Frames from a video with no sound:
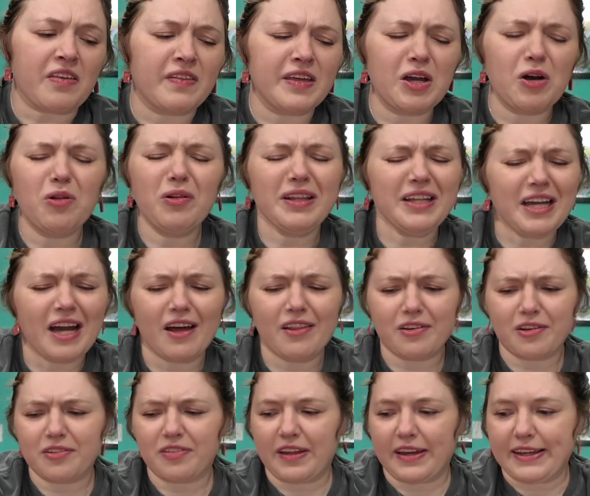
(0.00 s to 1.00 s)
The only
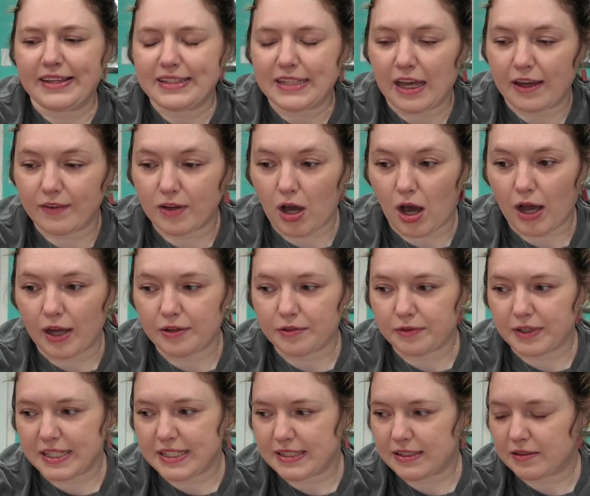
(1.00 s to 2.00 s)
other things I've
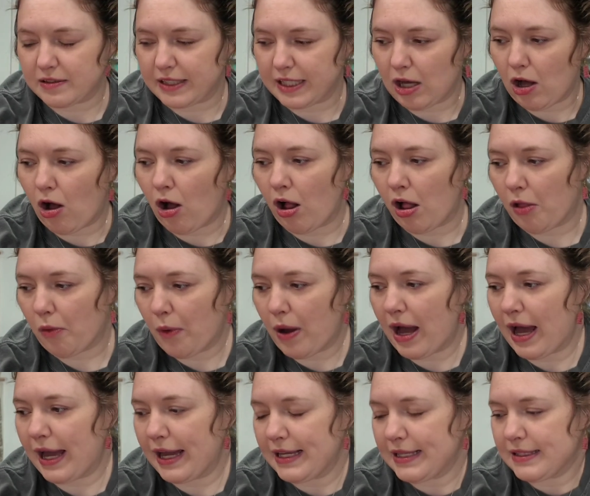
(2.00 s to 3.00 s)
gotten recently
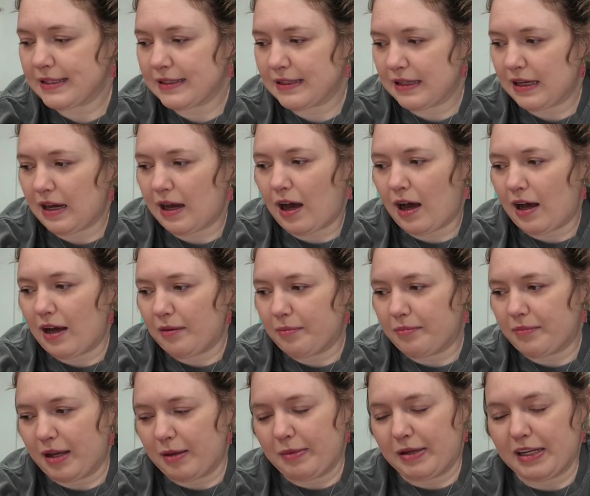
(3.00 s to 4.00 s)
haul-wise,
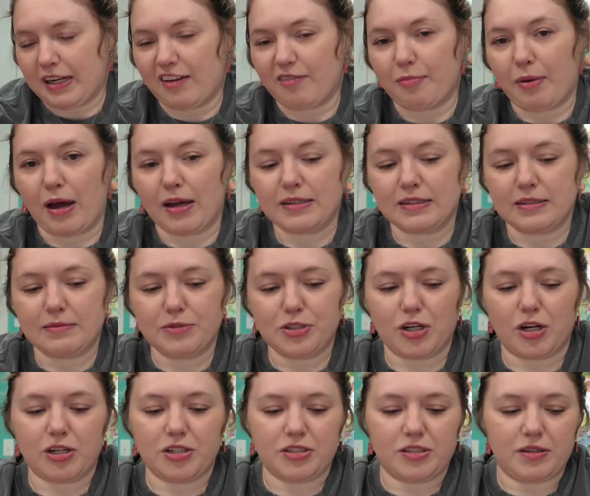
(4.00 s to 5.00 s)
I mean, I've bought some
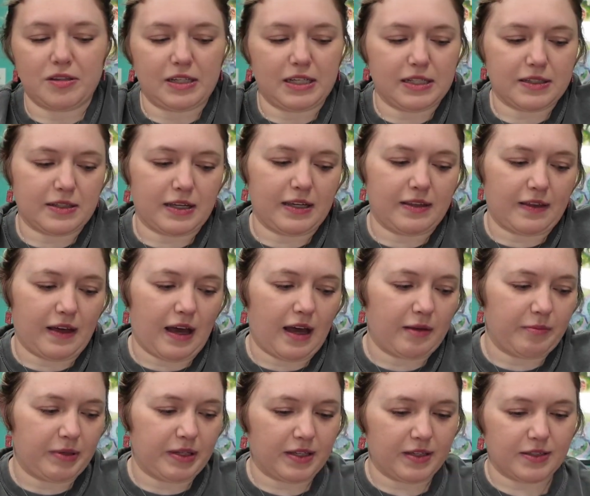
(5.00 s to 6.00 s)
charts and things like
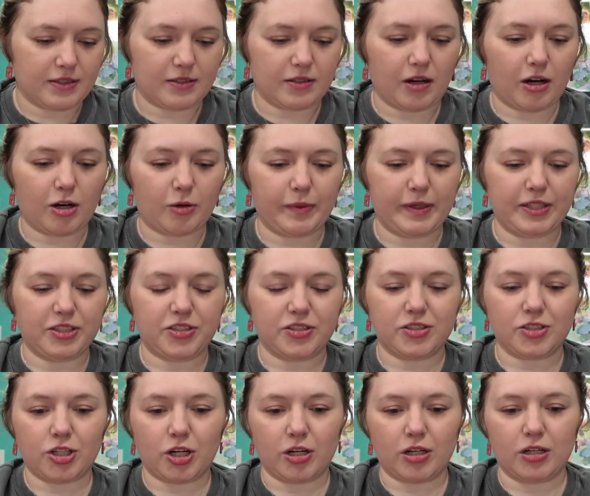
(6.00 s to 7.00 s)
that because aren't we
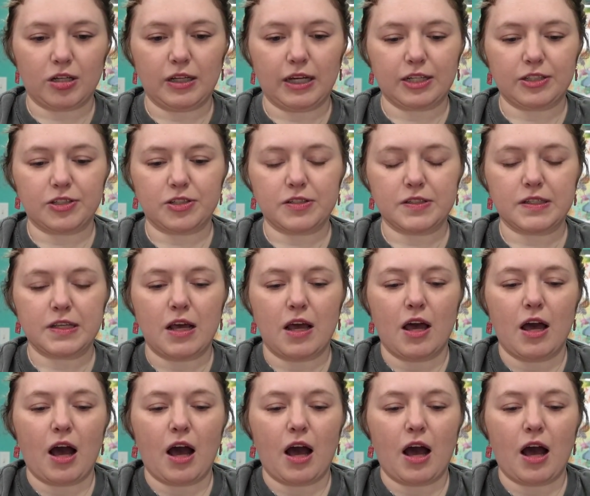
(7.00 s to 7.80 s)
just chart collectors?